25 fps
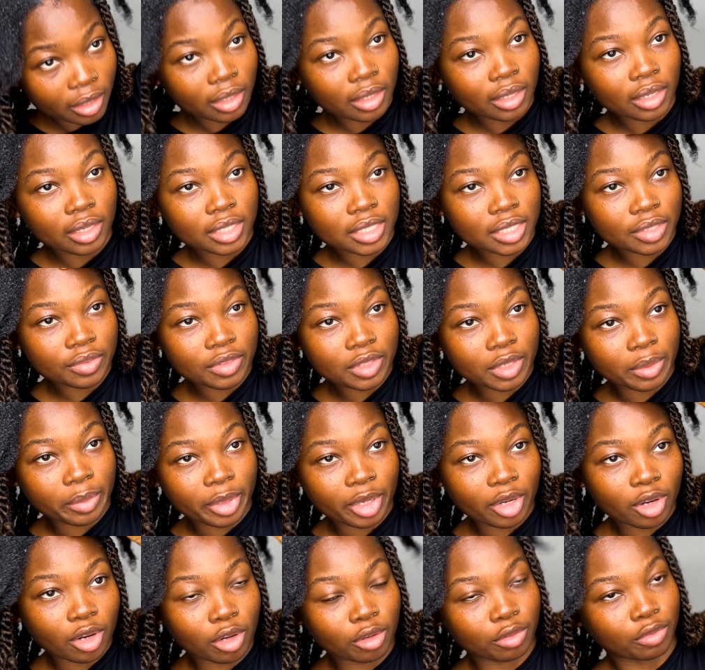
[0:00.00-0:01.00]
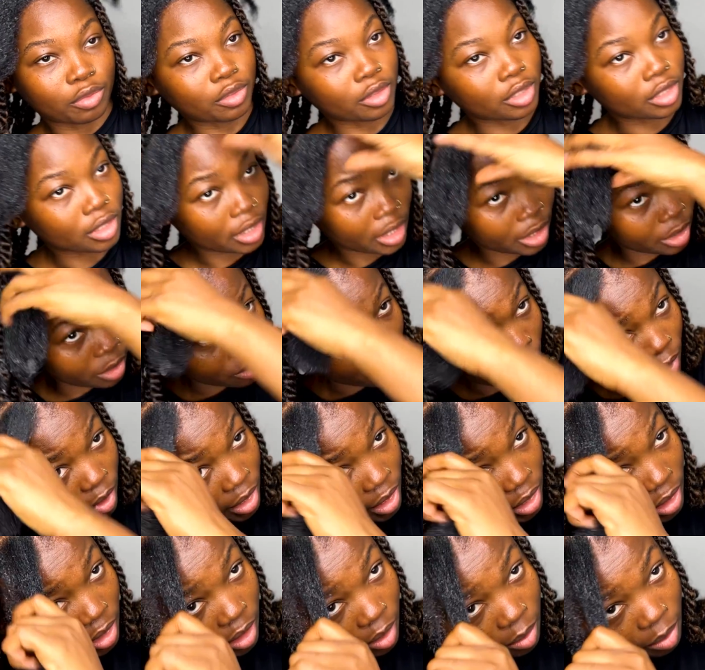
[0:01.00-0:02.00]
It's even a bit off because I don't want
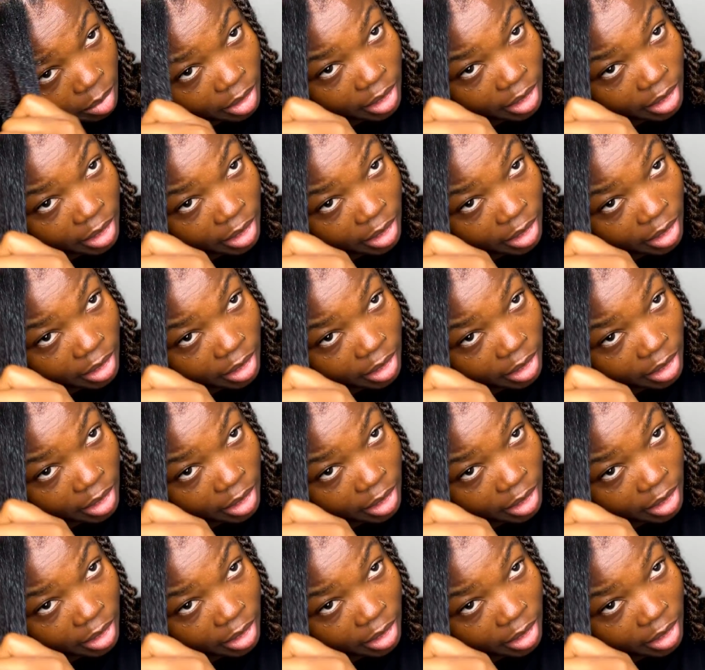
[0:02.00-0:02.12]
it to be